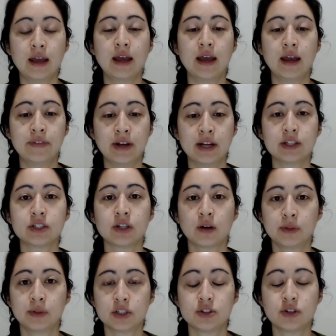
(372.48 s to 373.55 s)
And then I start
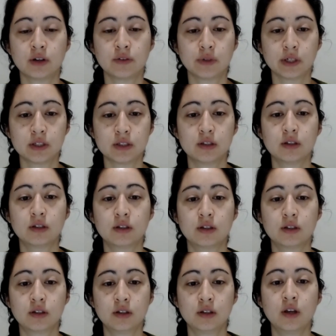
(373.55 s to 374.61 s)
with a string of words.
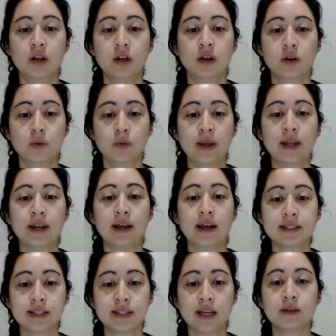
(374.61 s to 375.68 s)
When I
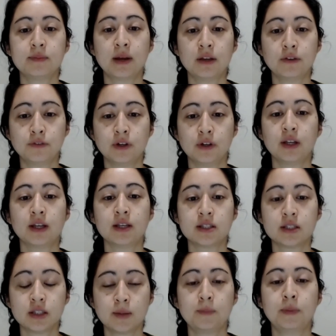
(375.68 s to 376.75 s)
said my foot is
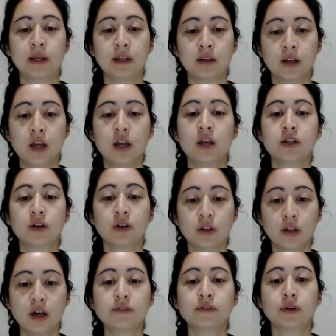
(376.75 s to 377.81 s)
slipping, your
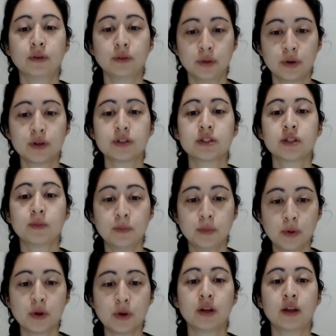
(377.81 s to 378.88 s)
love, O Lord,
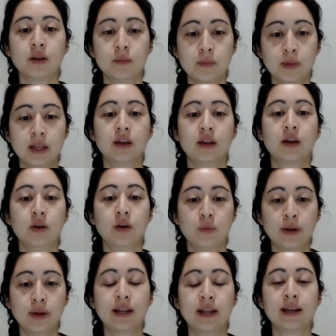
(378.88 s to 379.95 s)
supported me.
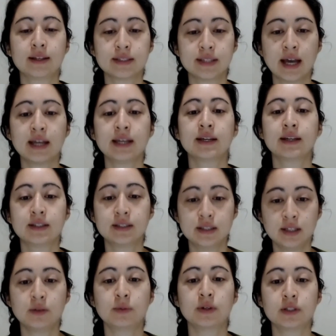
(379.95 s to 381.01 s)
When
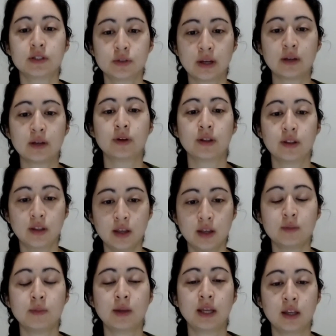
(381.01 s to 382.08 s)
anxiety was great
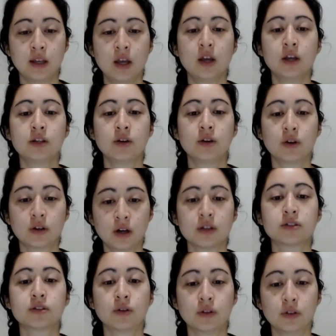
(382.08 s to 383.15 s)
within me, your
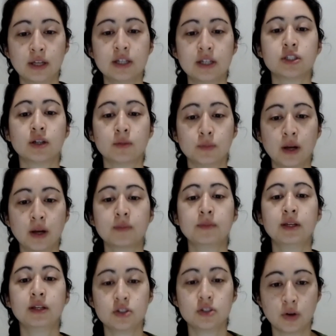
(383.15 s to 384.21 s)
consolation brought
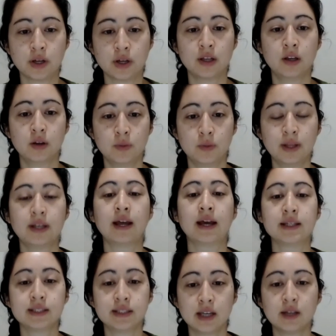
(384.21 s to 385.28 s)
me joy. When I
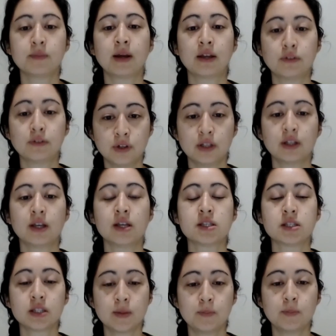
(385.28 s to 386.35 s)
said my foot
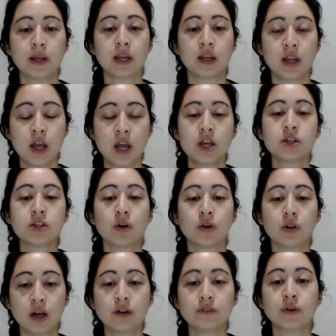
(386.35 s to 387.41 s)
is slipping, your
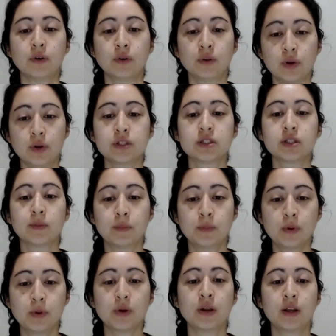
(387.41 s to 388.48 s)
love, O Lord,
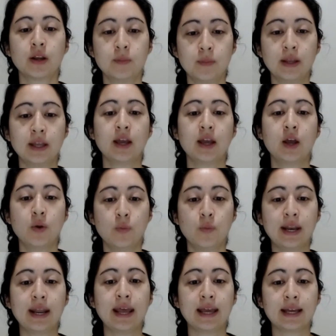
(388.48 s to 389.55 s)
supported me.
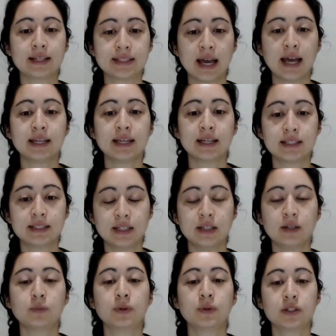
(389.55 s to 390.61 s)
When
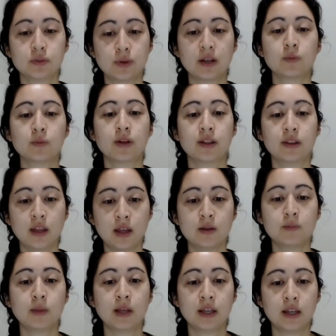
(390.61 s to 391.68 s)
anxiety was great
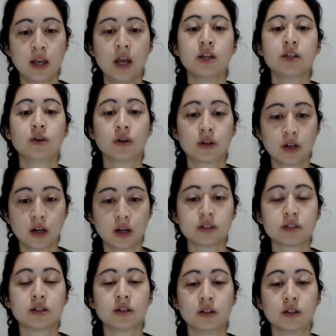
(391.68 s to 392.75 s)
within me, your
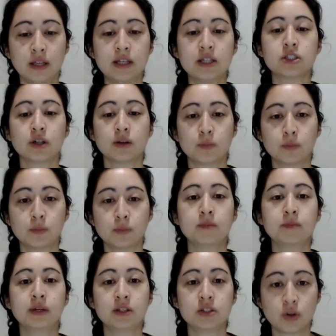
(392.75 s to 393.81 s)
consolation brought
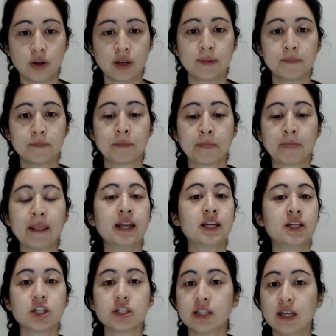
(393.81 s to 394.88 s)
me joy. And it
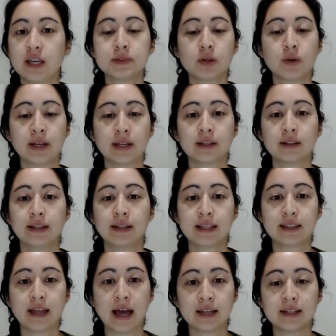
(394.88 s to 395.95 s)
just keeps going like
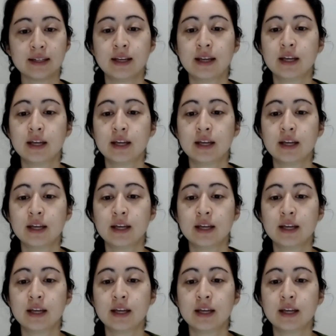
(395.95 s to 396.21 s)
that.